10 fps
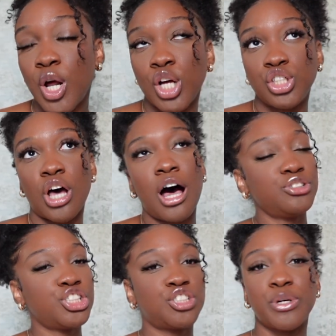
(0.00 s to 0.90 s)
So I'll
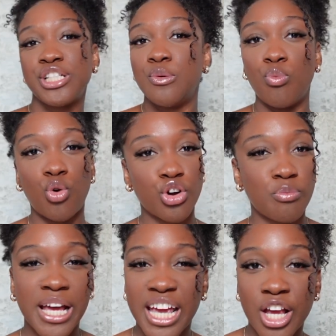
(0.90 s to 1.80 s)
just spray some water in
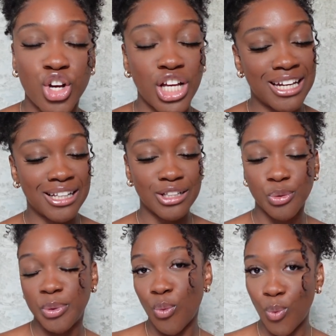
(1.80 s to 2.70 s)
my hair, get it a little
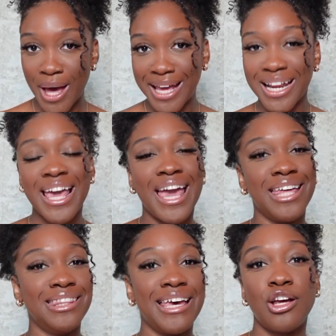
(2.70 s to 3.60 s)
bit wet,
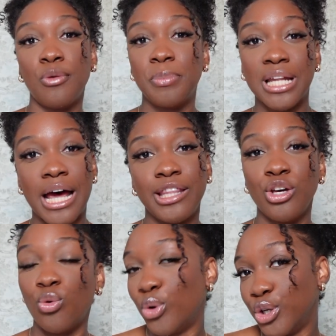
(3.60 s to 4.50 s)
and then apply
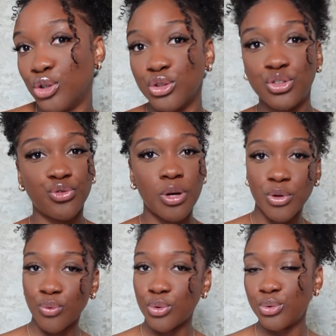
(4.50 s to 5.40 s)
the oils from the
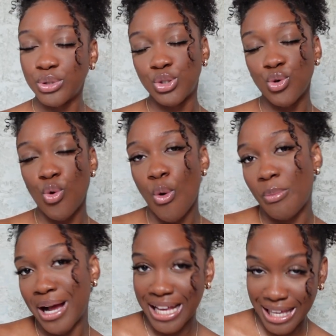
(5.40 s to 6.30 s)
root to
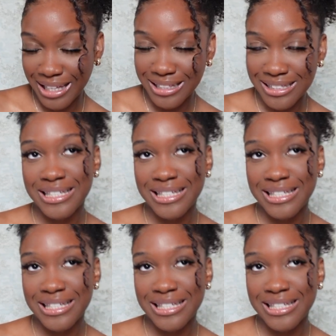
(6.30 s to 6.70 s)
my ends.